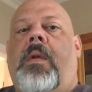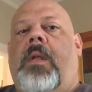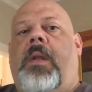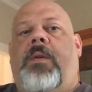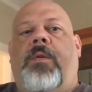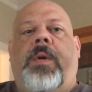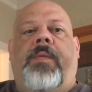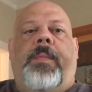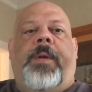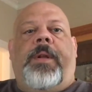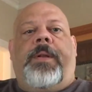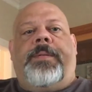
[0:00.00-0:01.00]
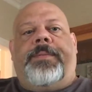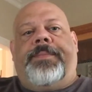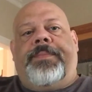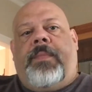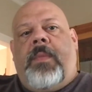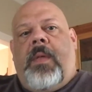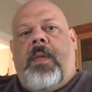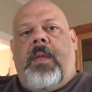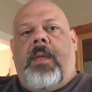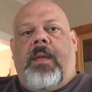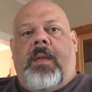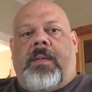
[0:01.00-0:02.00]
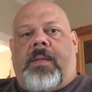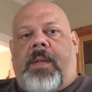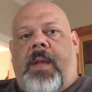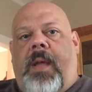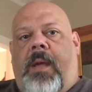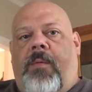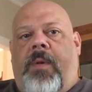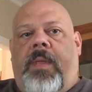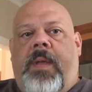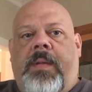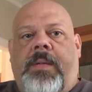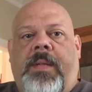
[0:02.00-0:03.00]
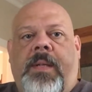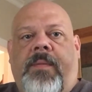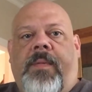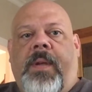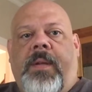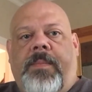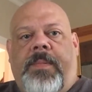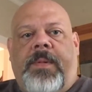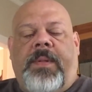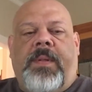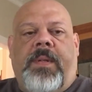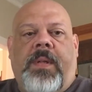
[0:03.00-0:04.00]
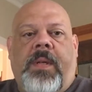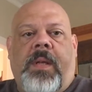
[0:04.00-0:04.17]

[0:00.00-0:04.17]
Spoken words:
Hello everybody, it's Scott with ST Vapes,